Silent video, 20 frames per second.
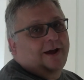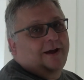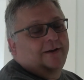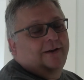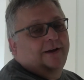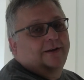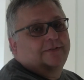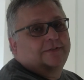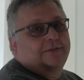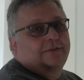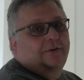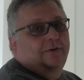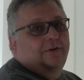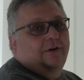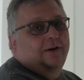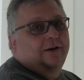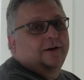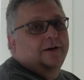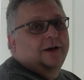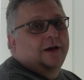and that's
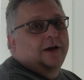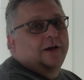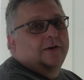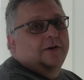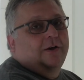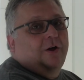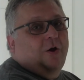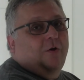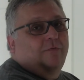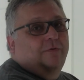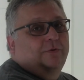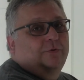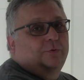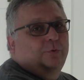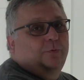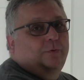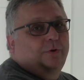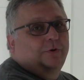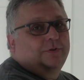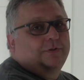uh, of a
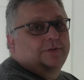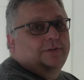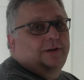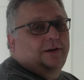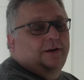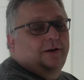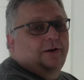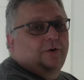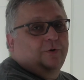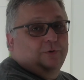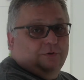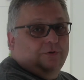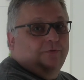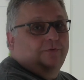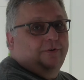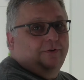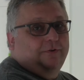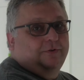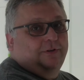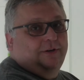toolbox that I
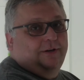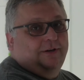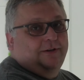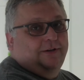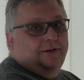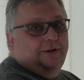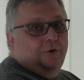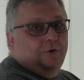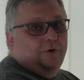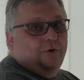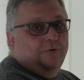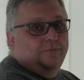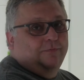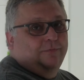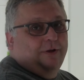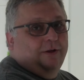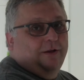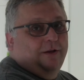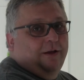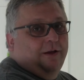also found on
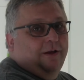Indiegogo.